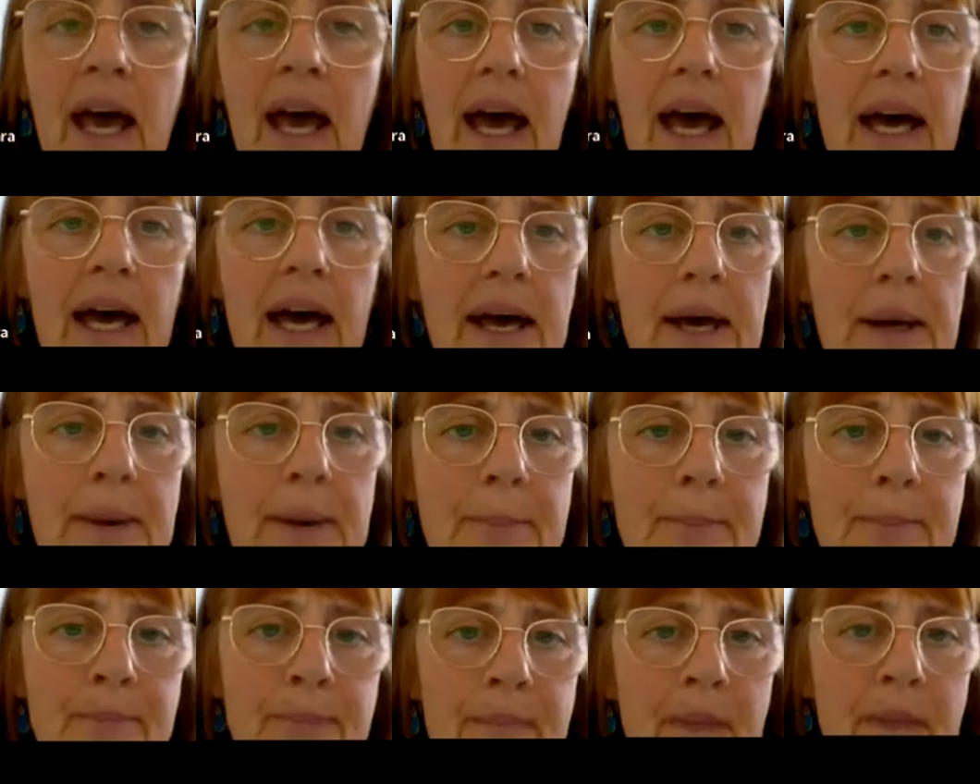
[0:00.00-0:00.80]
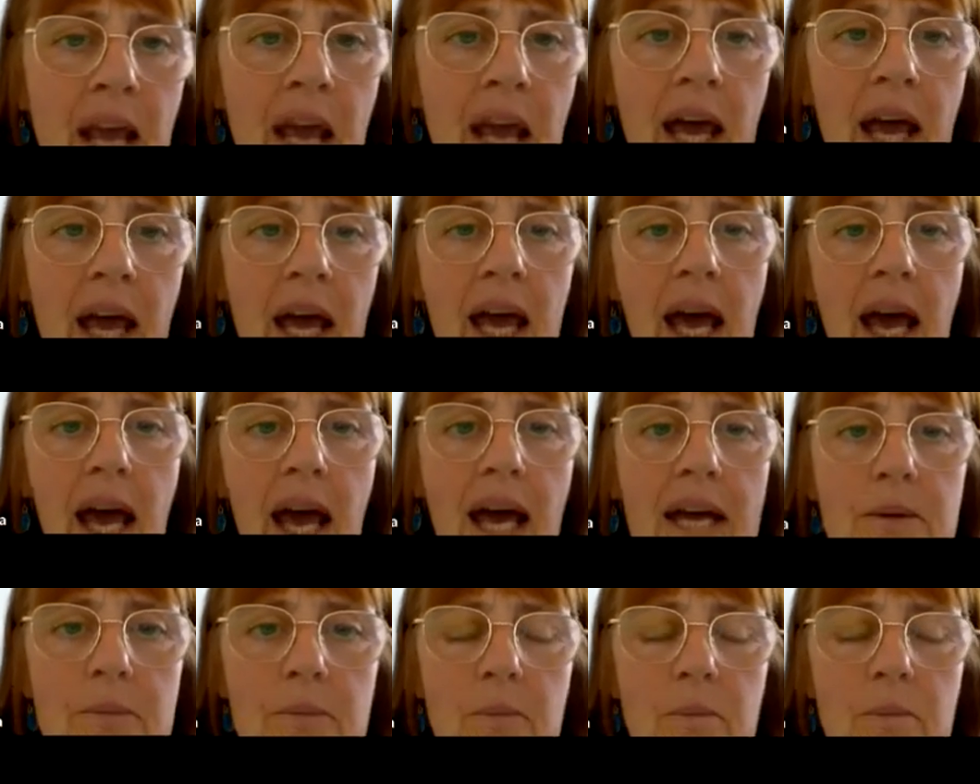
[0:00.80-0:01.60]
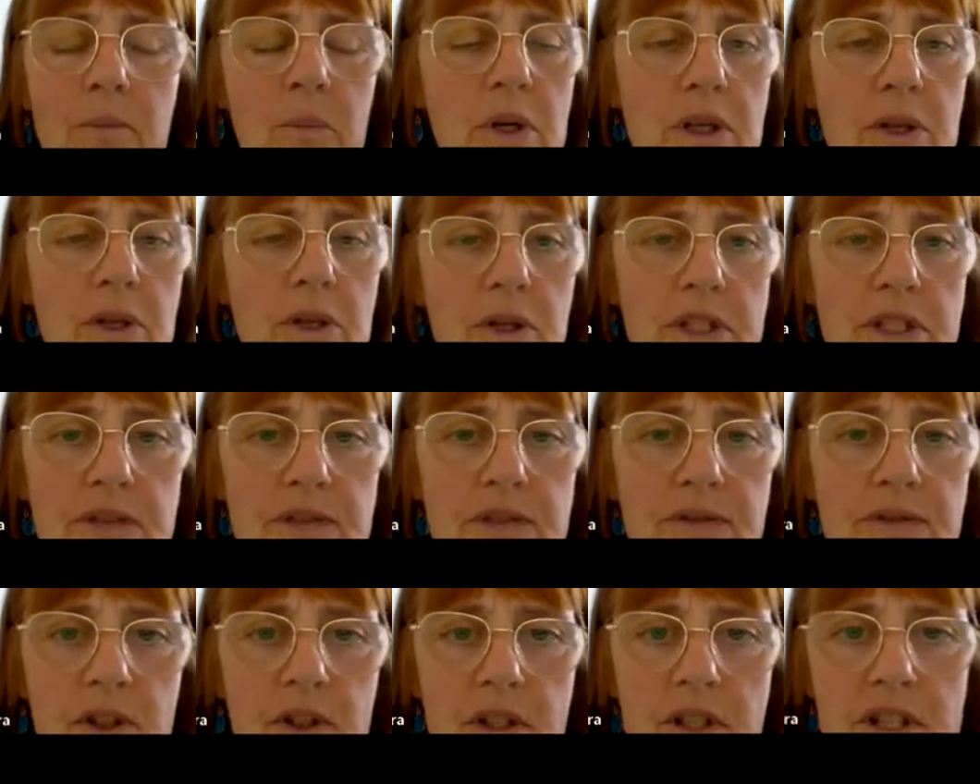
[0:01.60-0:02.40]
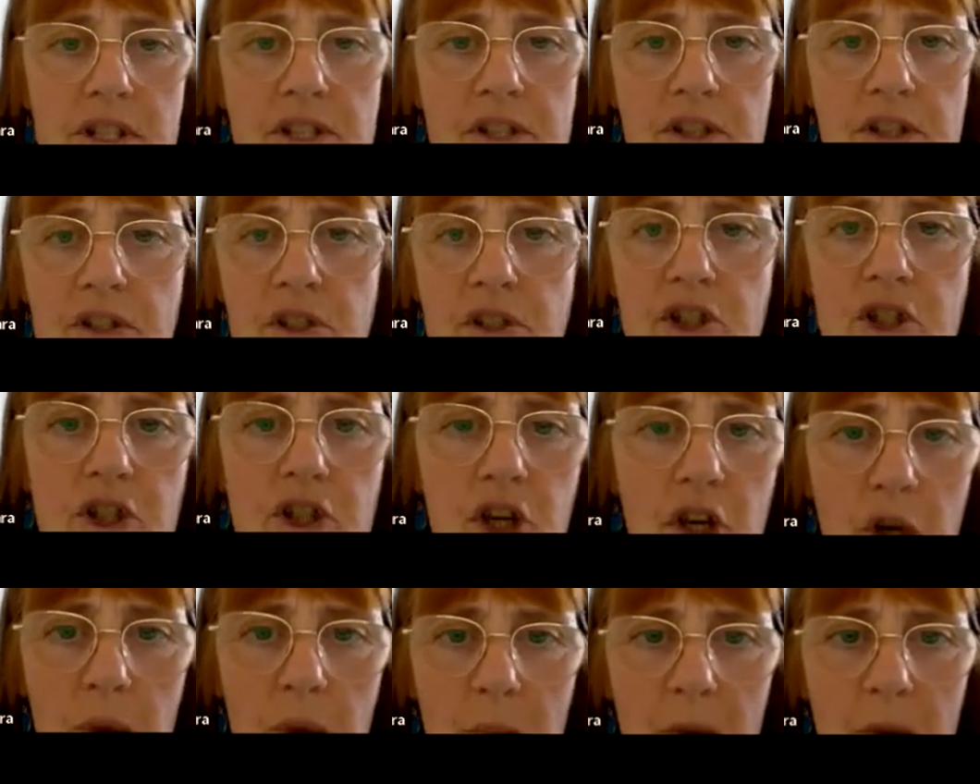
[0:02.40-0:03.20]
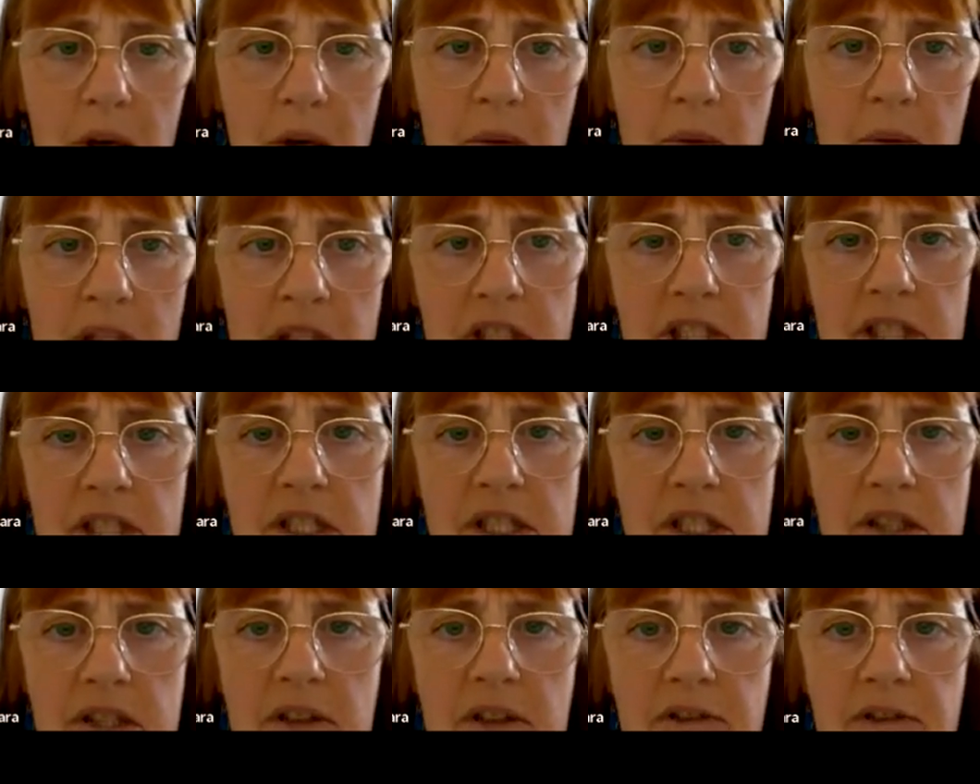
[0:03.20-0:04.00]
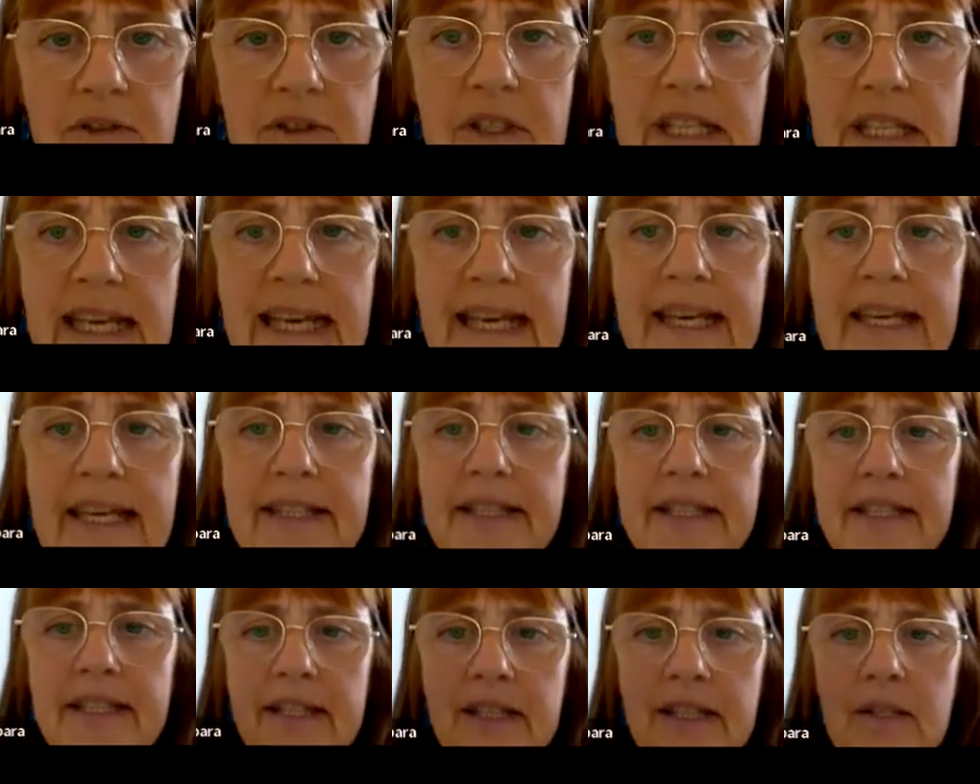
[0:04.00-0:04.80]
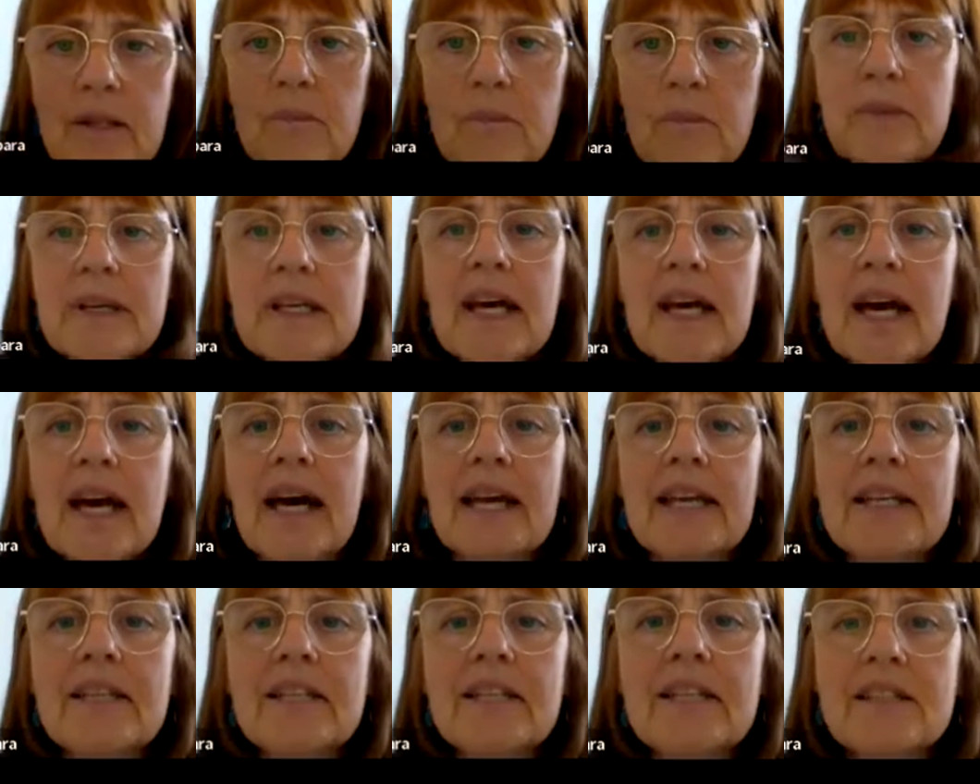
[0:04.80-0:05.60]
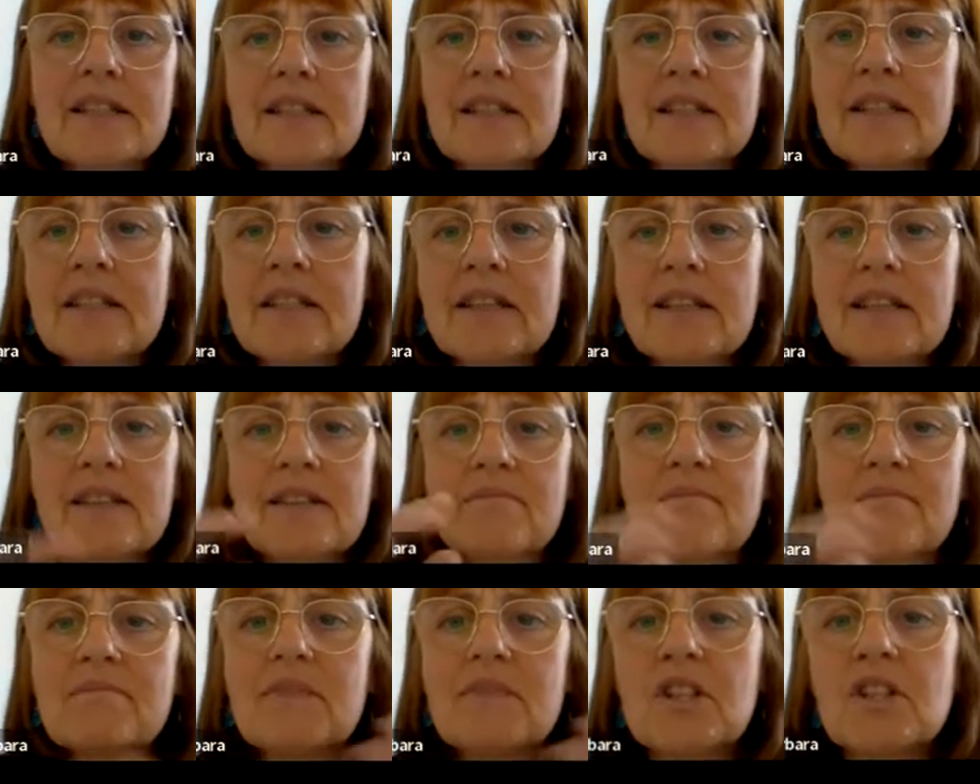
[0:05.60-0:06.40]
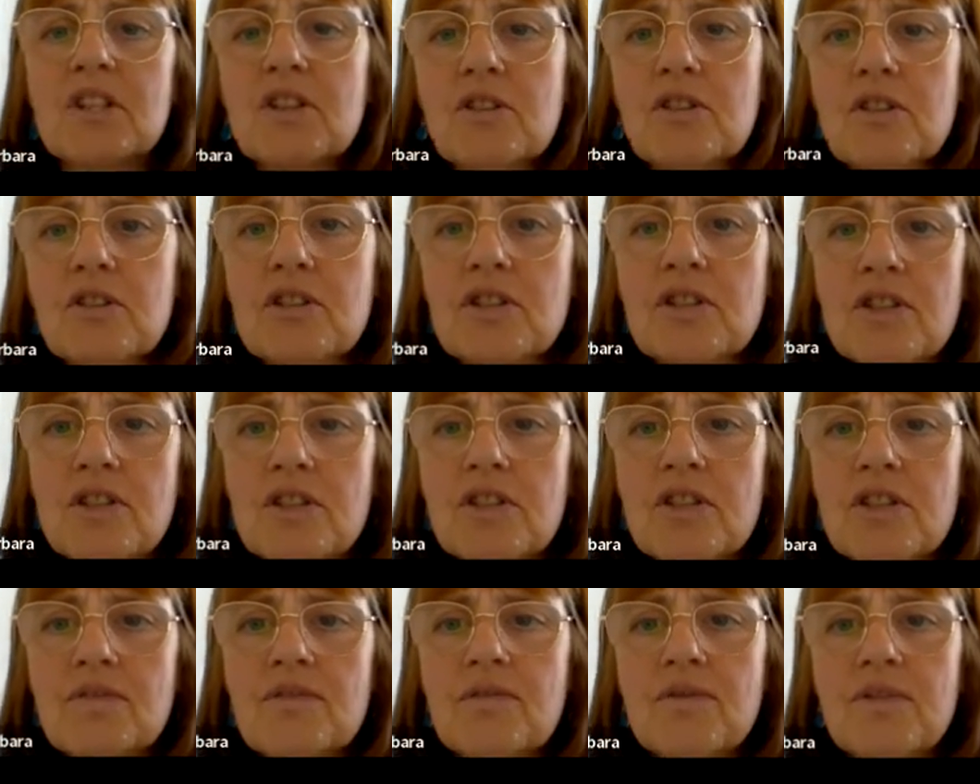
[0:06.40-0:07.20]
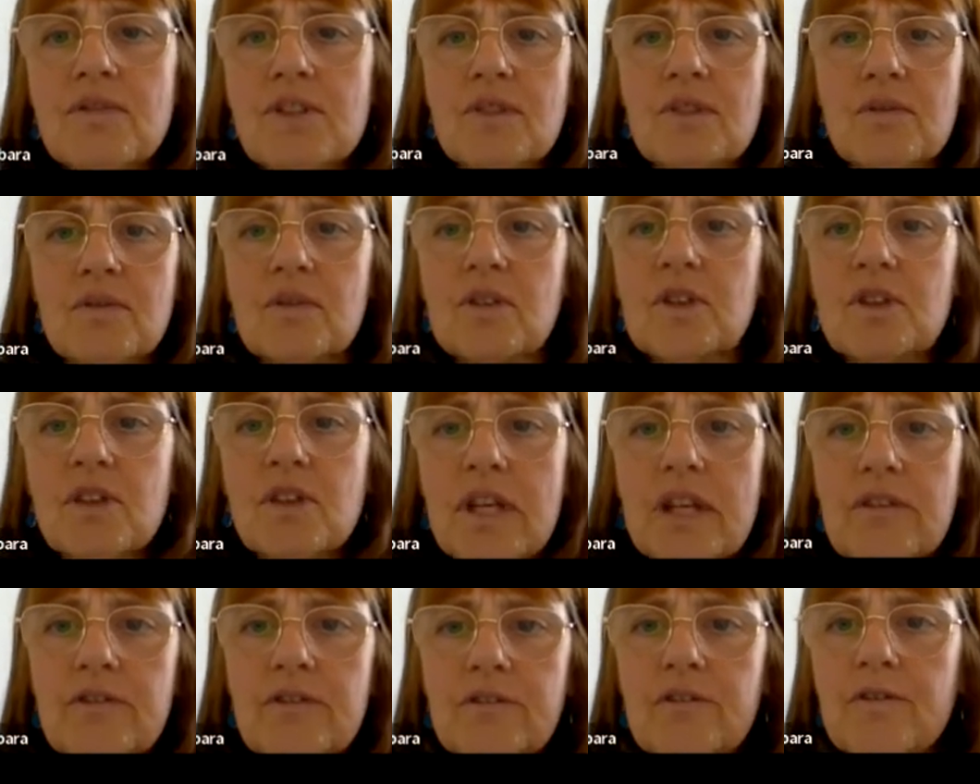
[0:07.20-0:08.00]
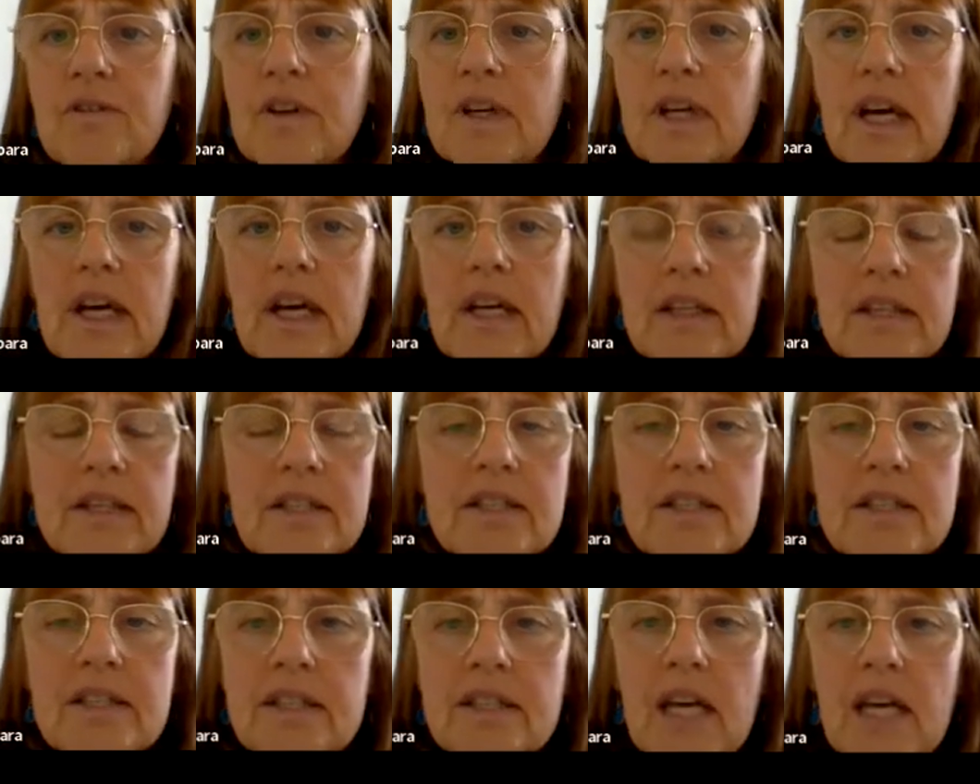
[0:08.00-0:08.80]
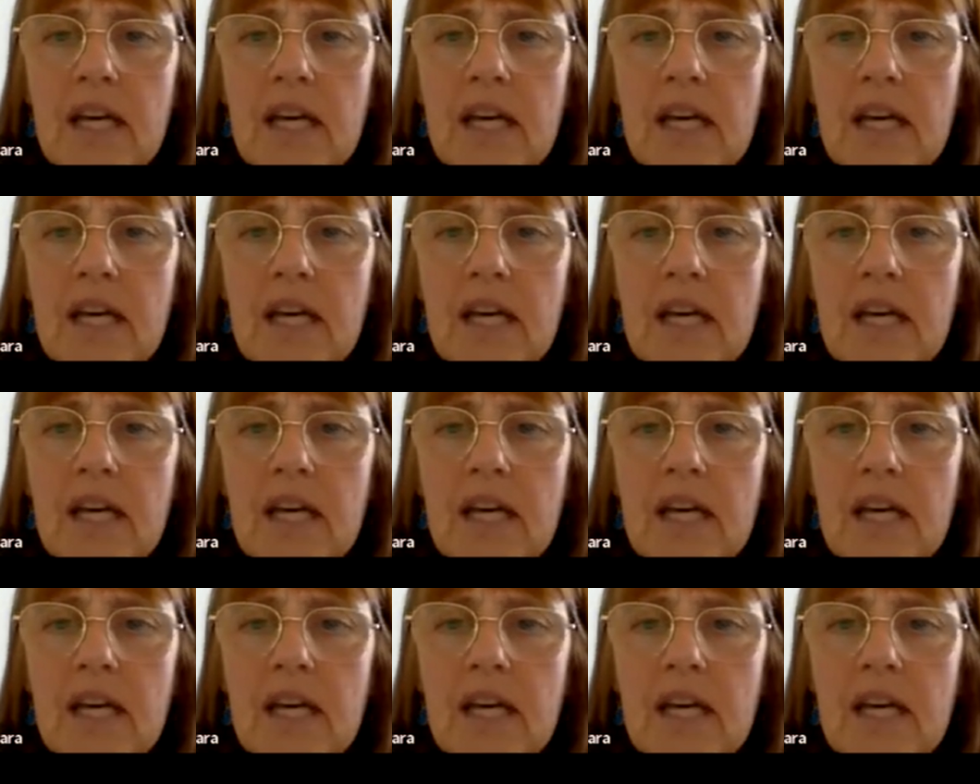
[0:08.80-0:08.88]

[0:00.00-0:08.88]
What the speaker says: We're going to focus on trauma, which is often hidden behind the notions of sort of grief and